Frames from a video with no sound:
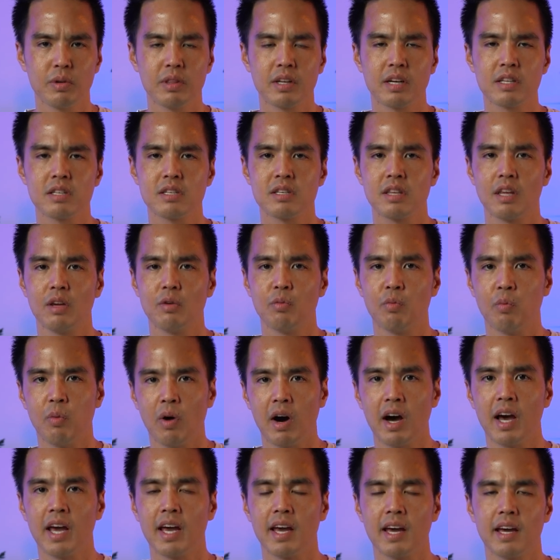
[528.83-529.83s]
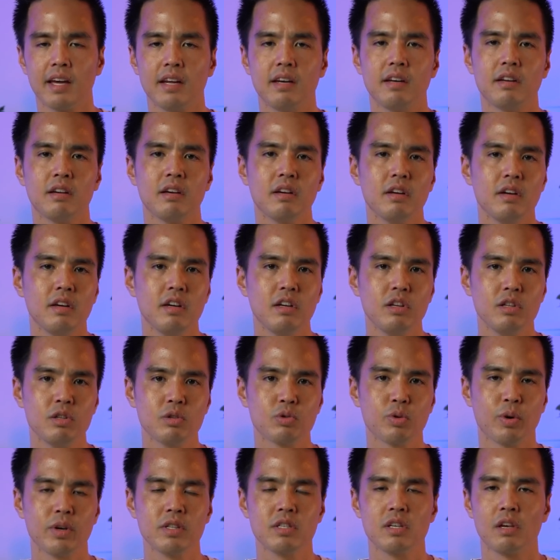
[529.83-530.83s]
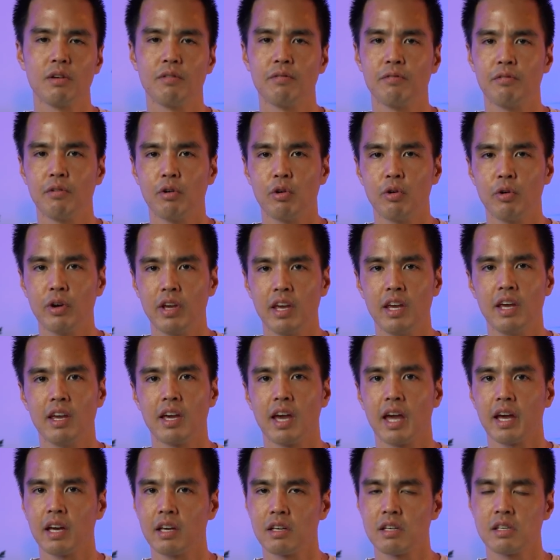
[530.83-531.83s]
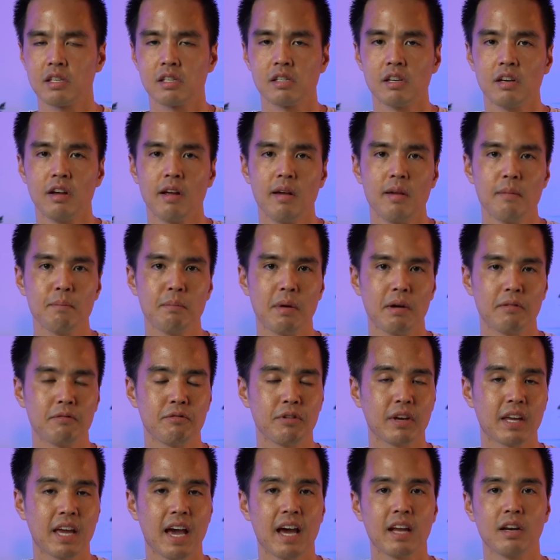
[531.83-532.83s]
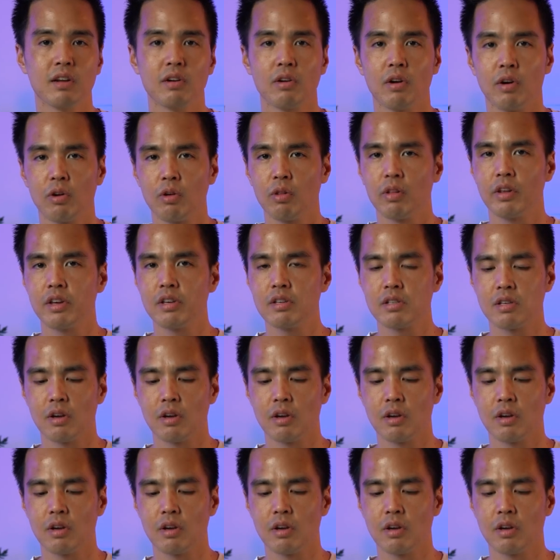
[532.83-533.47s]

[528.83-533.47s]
and that's the YN24EX, but for Canon only.